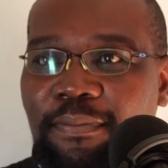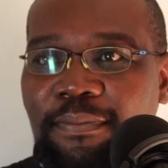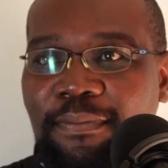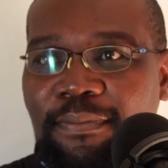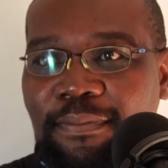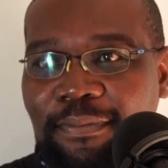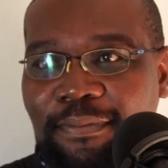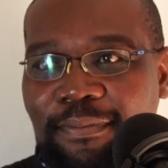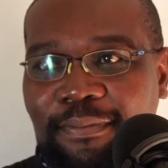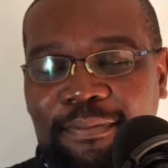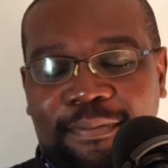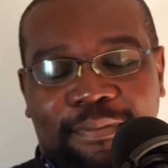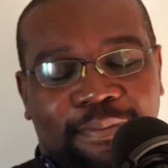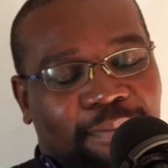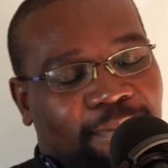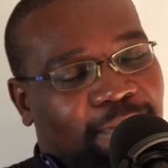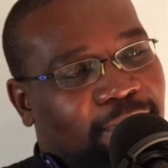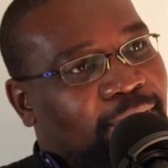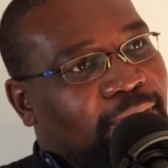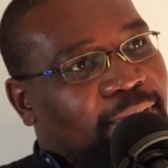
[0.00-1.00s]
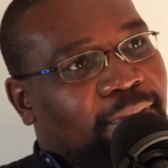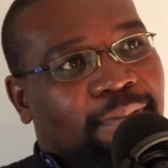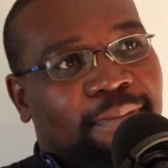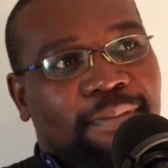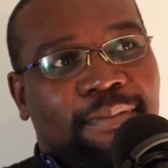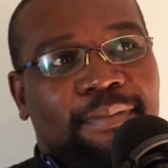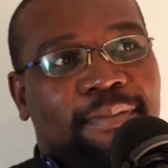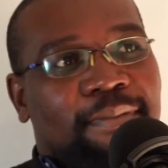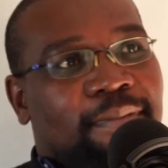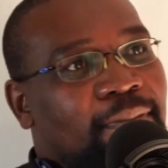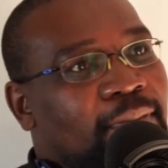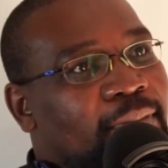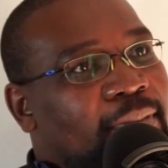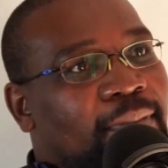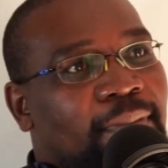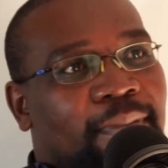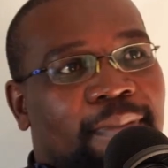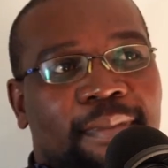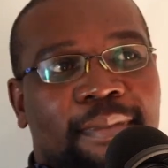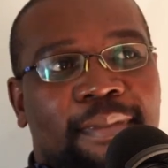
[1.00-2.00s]
Right? And we are right smack in the
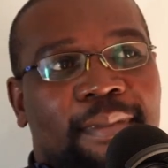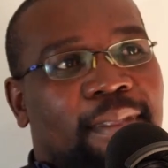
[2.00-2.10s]
middle.